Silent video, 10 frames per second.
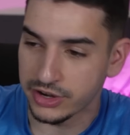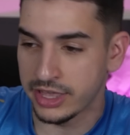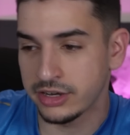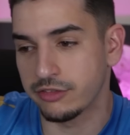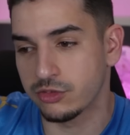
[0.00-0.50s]

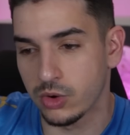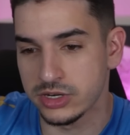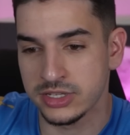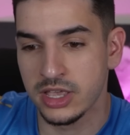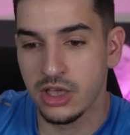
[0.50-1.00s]
hand, of
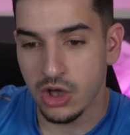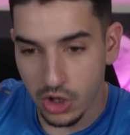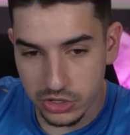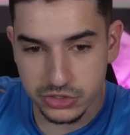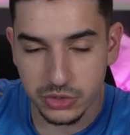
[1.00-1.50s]
course,
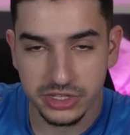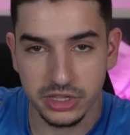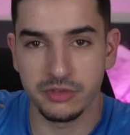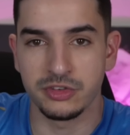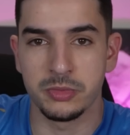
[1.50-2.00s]
also dealing
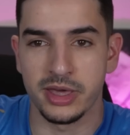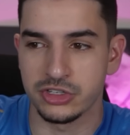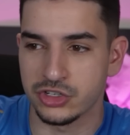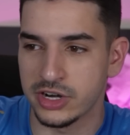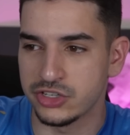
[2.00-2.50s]
with a new
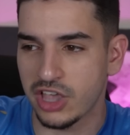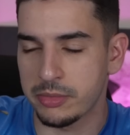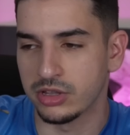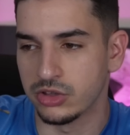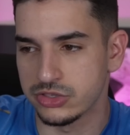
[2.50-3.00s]
manager in Xabi
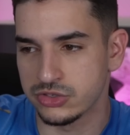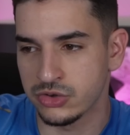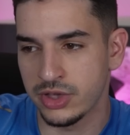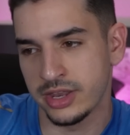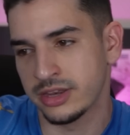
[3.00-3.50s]
Alonso,
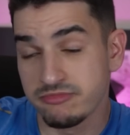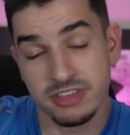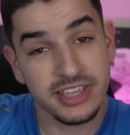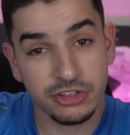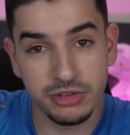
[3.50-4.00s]
and he's
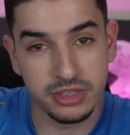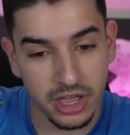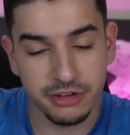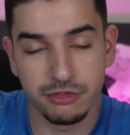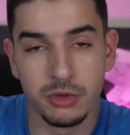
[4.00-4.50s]
actually
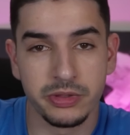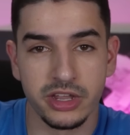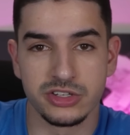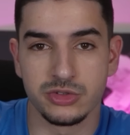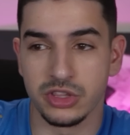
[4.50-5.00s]
gotten a few
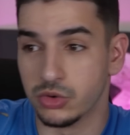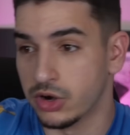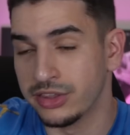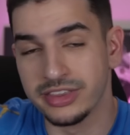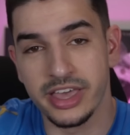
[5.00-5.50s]
players through the door,
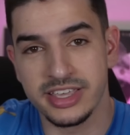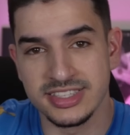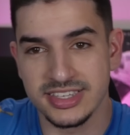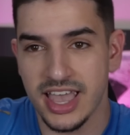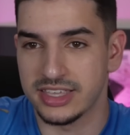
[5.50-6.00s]
unlike
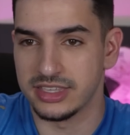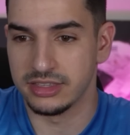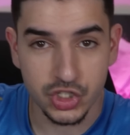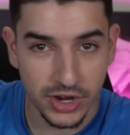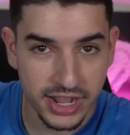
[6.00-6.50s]
Inzaghi.
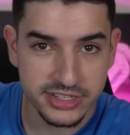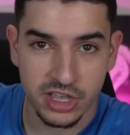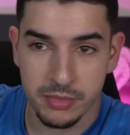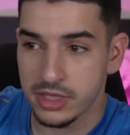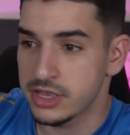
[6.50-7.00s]
Trent has
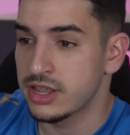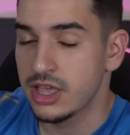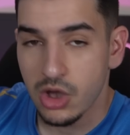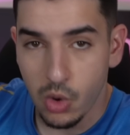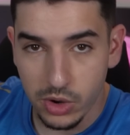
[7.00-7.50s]
come in,
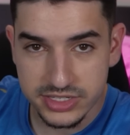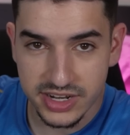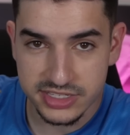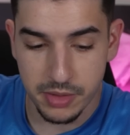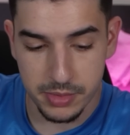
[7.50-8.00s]
Huijsen
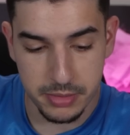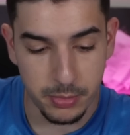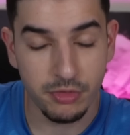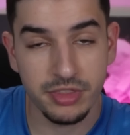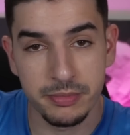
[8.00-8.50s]
has come in,
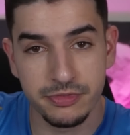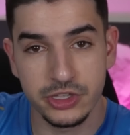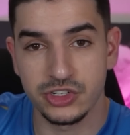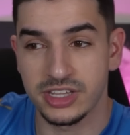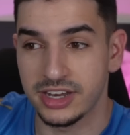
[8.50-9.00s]
both of them
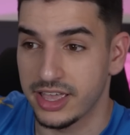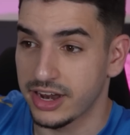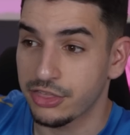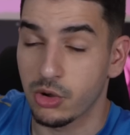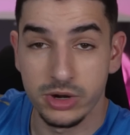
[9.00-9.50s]
featured today, and I
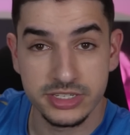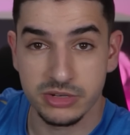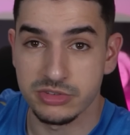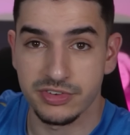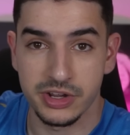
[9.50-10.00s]
thought Huijsen
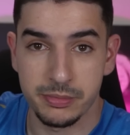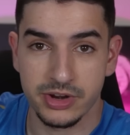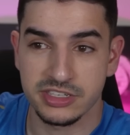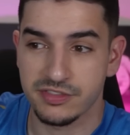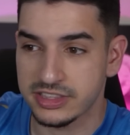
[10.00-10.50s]
was very
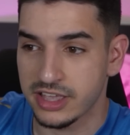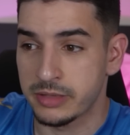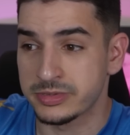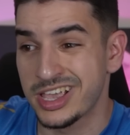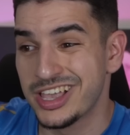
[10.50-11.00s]
impressive at
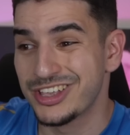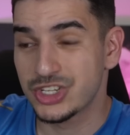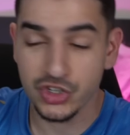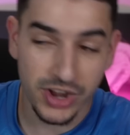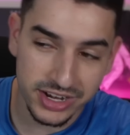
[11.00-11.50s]
times.
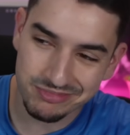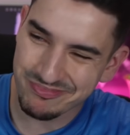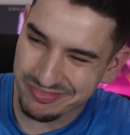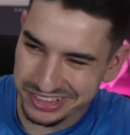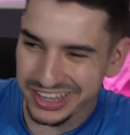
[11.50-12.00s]
Trent,
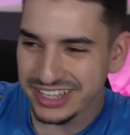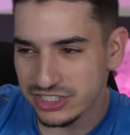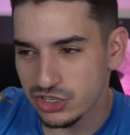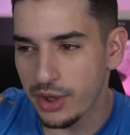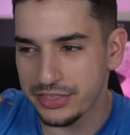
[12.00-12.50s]
less
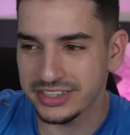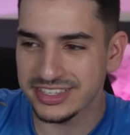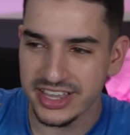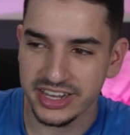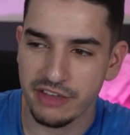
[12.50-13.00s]
so. I think in the
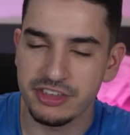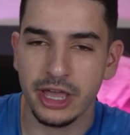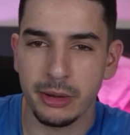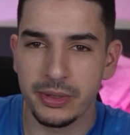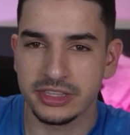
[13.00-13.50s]
second half, he kind
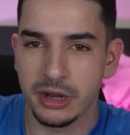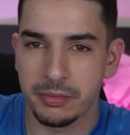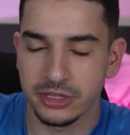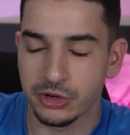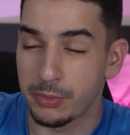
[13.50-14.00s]
of picked it up a
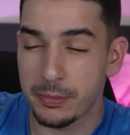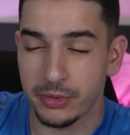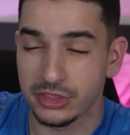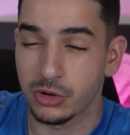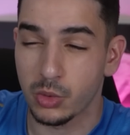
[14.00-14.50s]
little bit, but
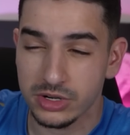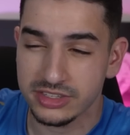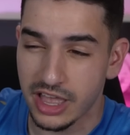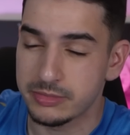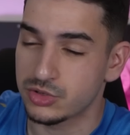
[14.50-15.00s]
there were
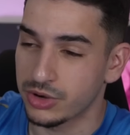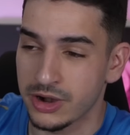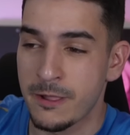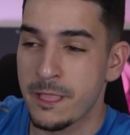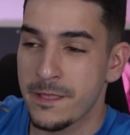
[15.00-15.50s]
times
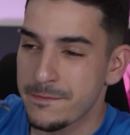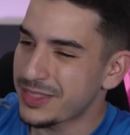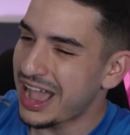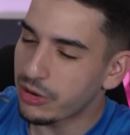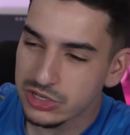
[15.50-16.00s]
where
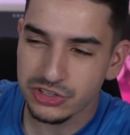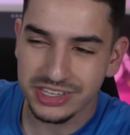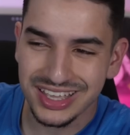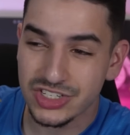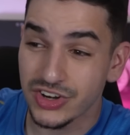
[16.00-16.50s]
I was looking
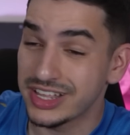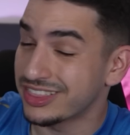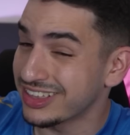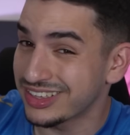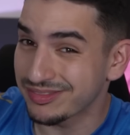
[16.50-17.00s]
at Trent and
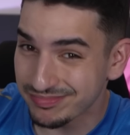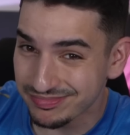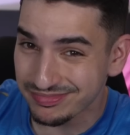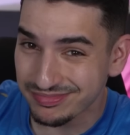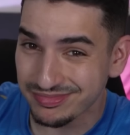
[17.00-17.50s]

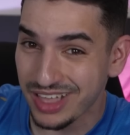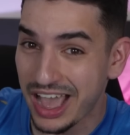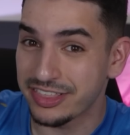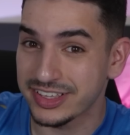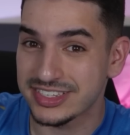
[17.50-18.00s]
thinking, I
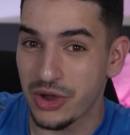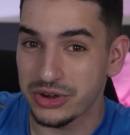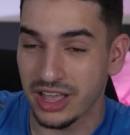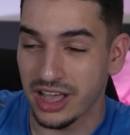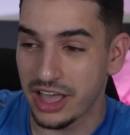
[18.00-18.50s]
think
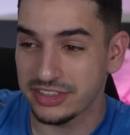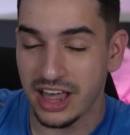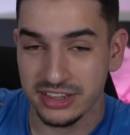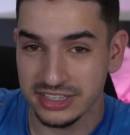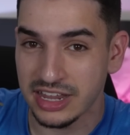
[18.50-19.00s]
Al
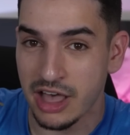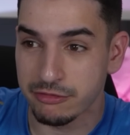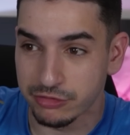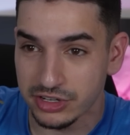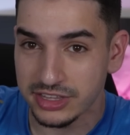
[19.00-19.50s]
Hilal have
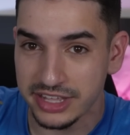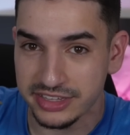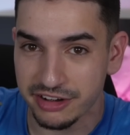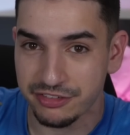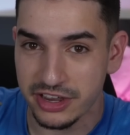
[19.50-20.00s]
really
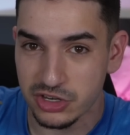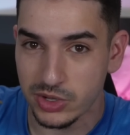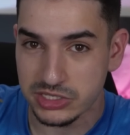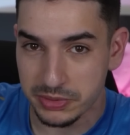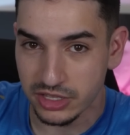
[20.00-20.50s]
identified you as
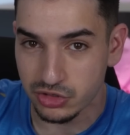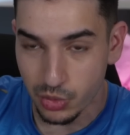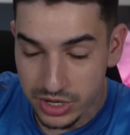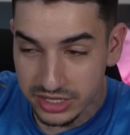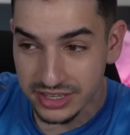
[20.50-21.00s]
a potential
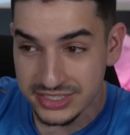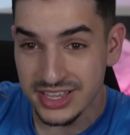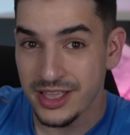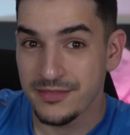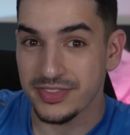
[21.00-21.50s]
weakness.
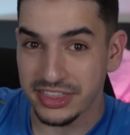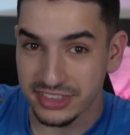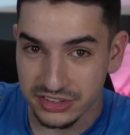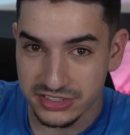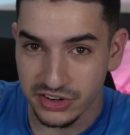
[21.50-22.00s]
I think
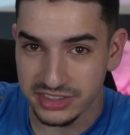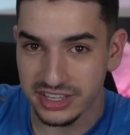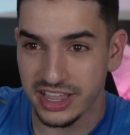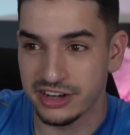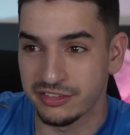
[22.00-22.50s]
they're starting to
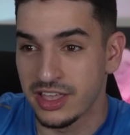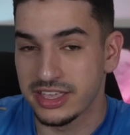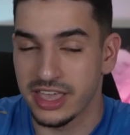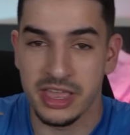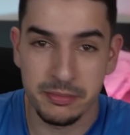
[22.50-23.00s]
kind of
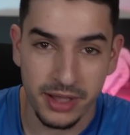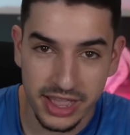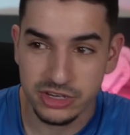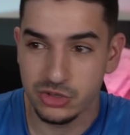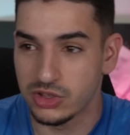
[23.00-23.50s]
get in
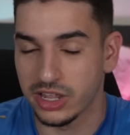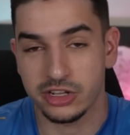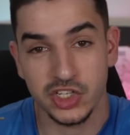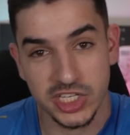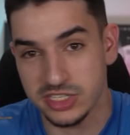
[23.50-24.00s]
behind you. A lot of
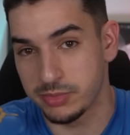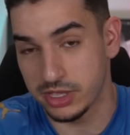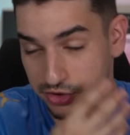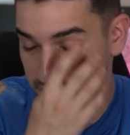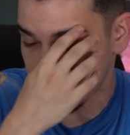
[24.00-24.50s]
chances being
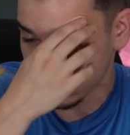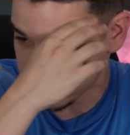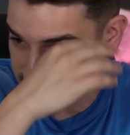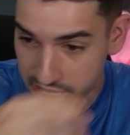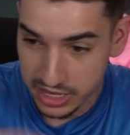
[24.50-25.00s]
created on your
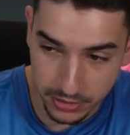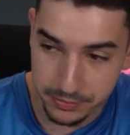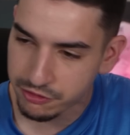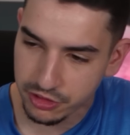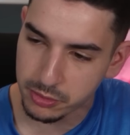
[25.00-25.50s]
side, but
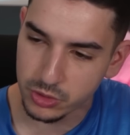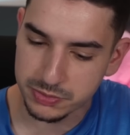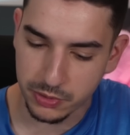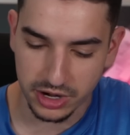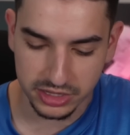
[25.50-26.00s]
for the most
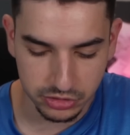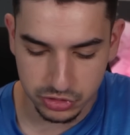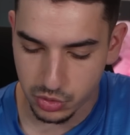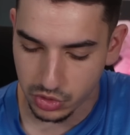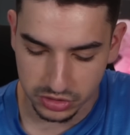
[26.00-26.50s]
part, a little
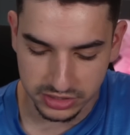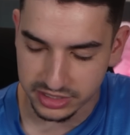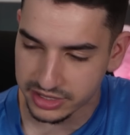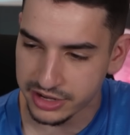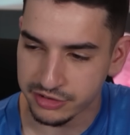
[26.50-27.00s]
too early to
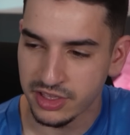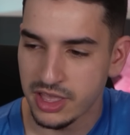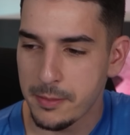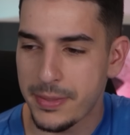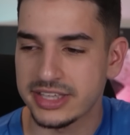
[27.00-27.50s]
kind of
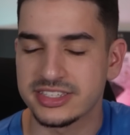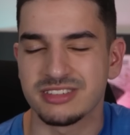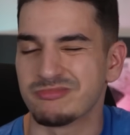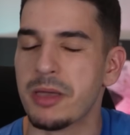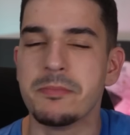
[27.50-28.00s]
pass
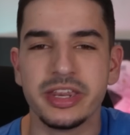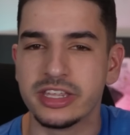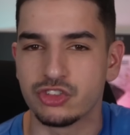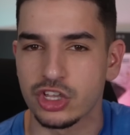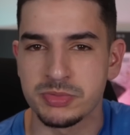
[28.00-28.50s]
immediate
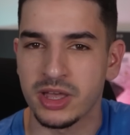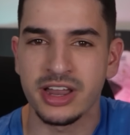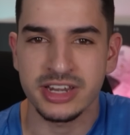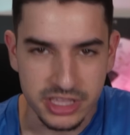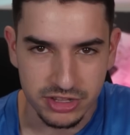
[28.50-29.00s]
judgment on
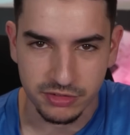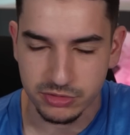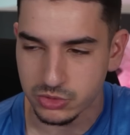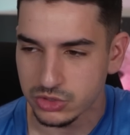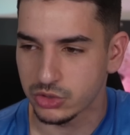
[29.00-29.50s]
either of
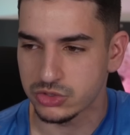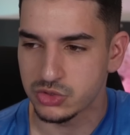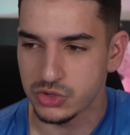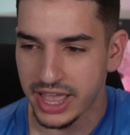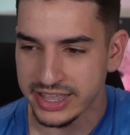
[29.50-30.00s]
those two
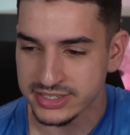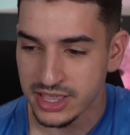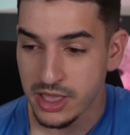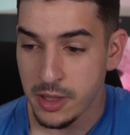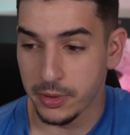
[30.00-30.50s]
guys.
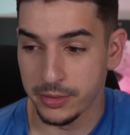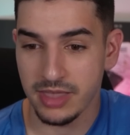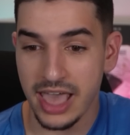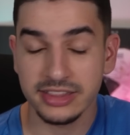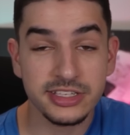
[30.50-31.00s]
But
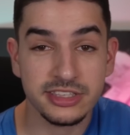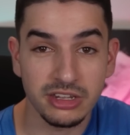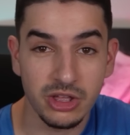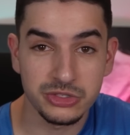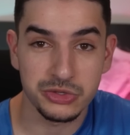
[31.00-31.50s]
at least
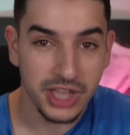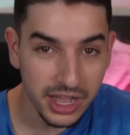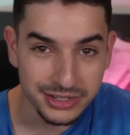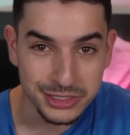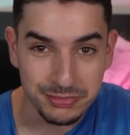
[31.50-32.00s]
Alonso's
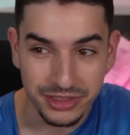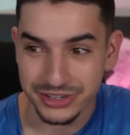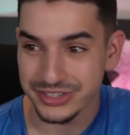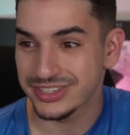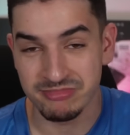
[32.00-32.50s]
gotten his
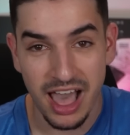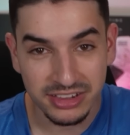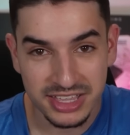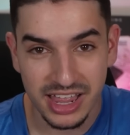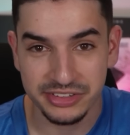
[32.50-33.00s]
players. Al
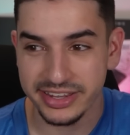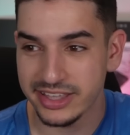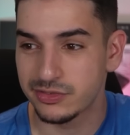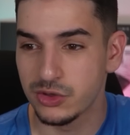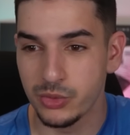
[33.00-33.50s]
Hilal in the
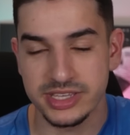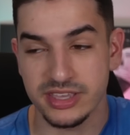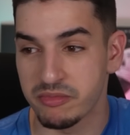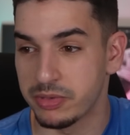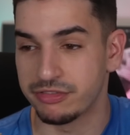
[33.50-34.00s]
last few weeks
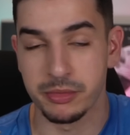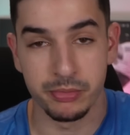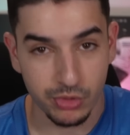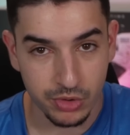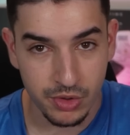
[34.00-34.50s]
have bid for
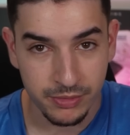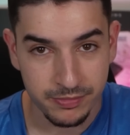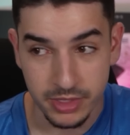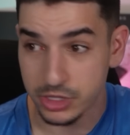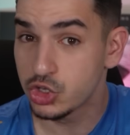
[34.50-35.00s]
Bruno,
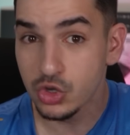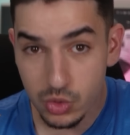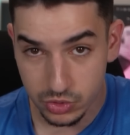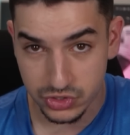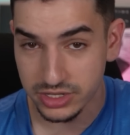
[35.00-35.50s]

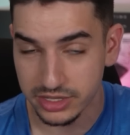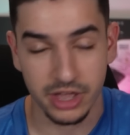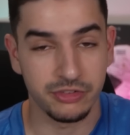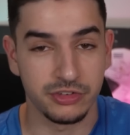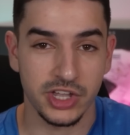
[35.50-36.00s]
huge,
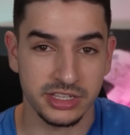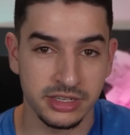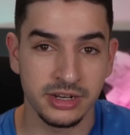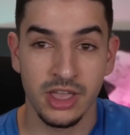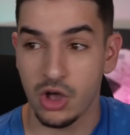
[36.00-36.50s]
gotten
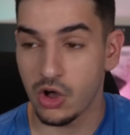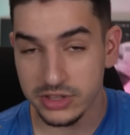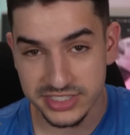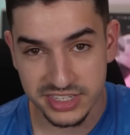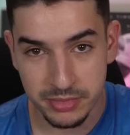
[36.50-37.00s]
rejected.
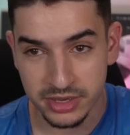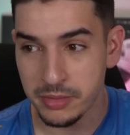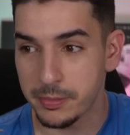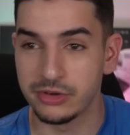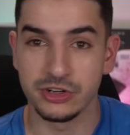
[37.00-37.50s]
Osimhen,
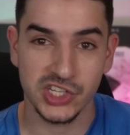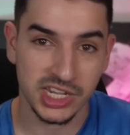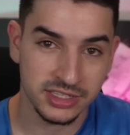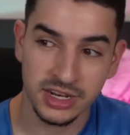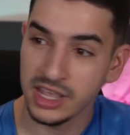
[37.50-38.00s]
been
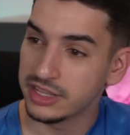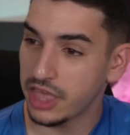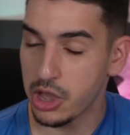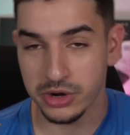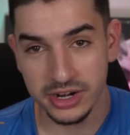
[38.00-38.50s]
rejected.
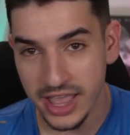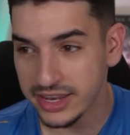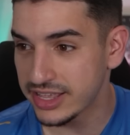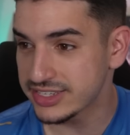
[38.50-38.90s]
Theo Hernandez,